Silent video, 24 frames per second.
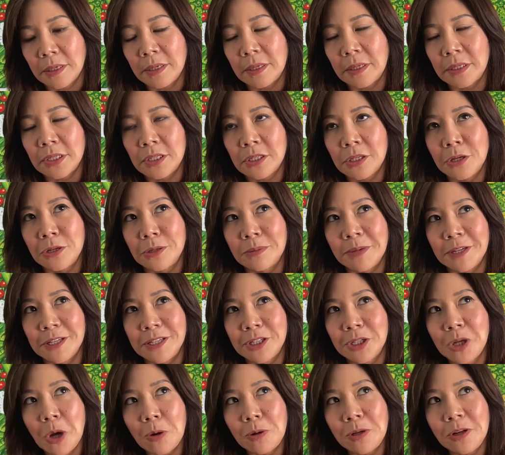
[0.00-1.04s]
excuse me,
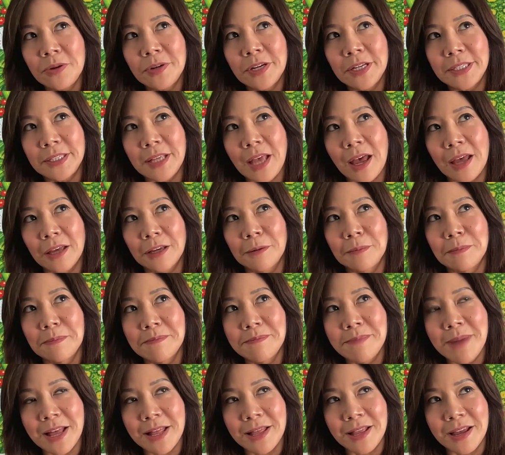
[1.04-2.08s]
snow lotus,
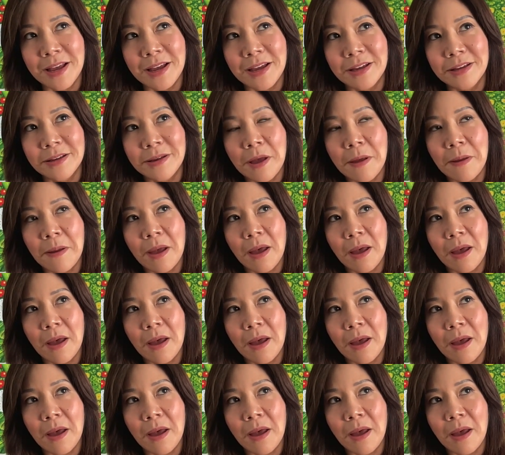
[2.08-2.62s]
Acmella,